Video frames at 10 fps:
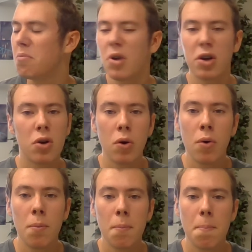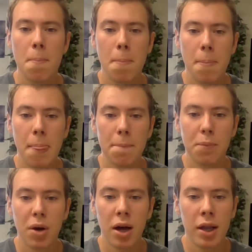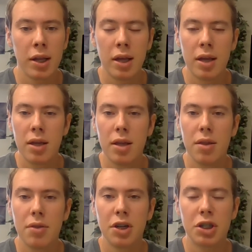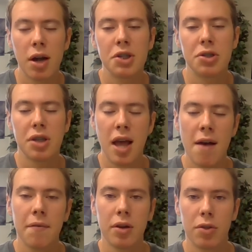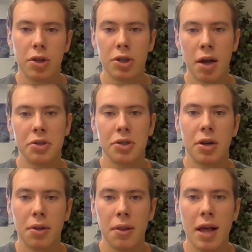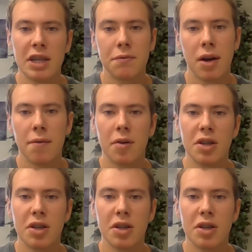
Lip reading: they're cool, but the treasures in heaven are the treasures that are going to last forever.